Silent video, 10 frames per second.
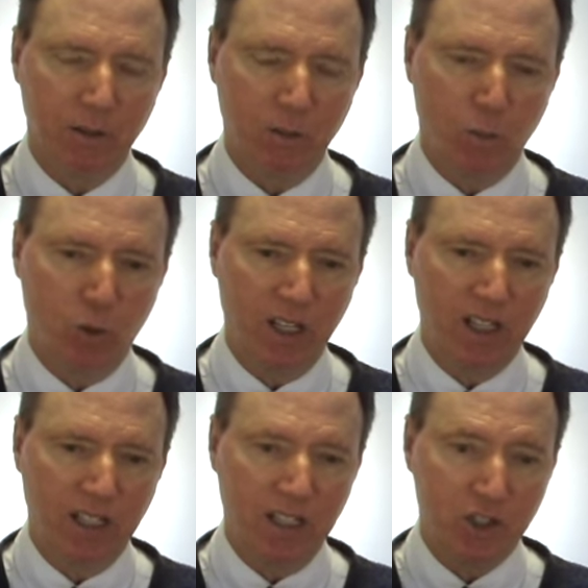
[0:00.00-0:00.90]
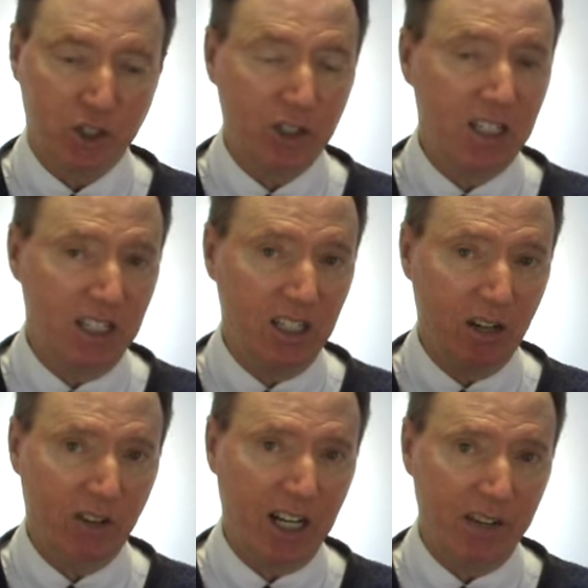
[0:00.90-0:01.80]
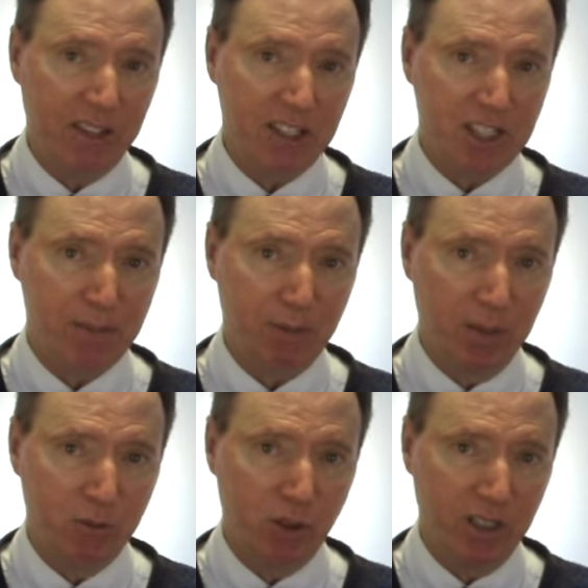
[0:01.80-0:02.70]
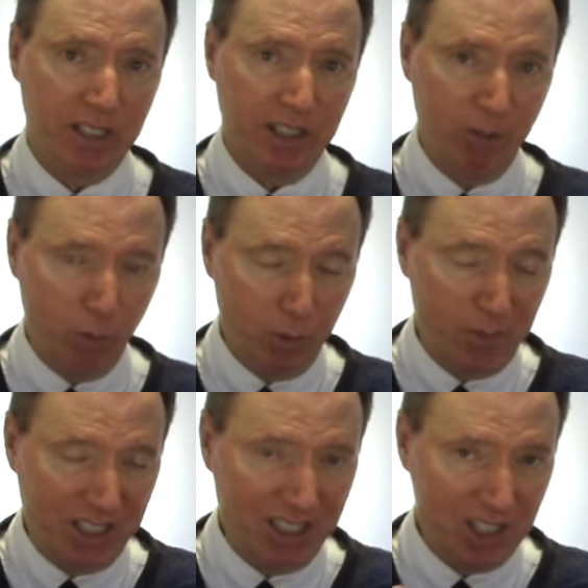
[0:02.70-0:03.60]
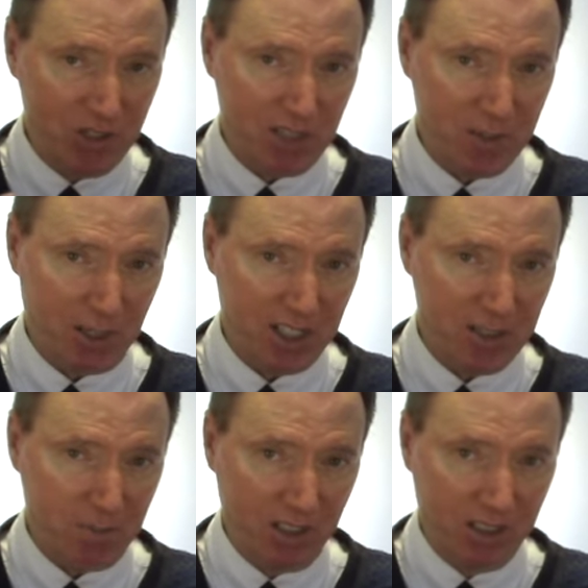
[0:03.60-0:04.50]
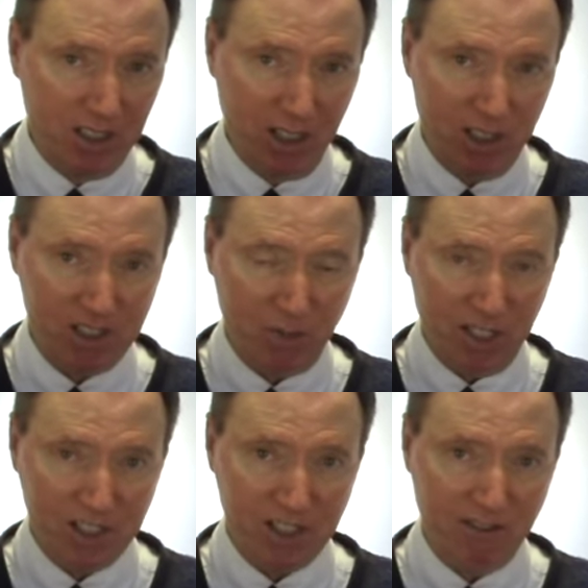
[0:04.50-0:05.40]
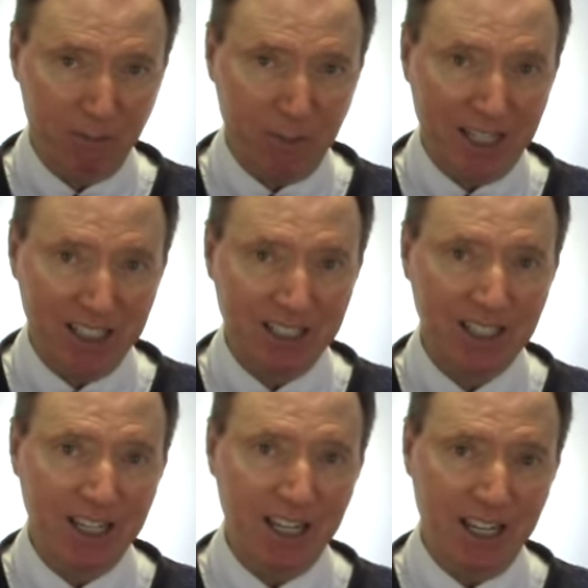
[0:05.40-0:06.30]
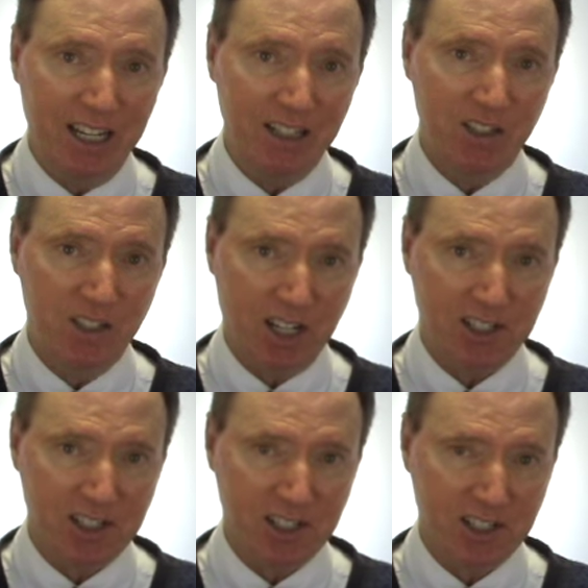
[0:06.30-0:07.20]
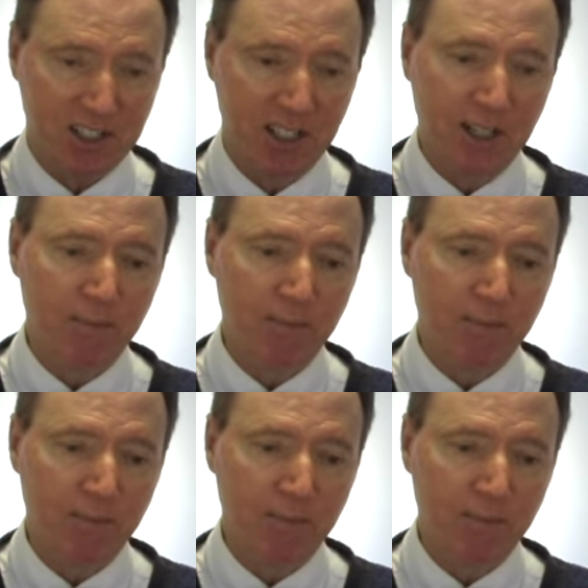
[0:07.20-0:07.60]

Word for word: when should he arrive at the Supreme Court, it would be his responsibility, as well as the remaining eight justices,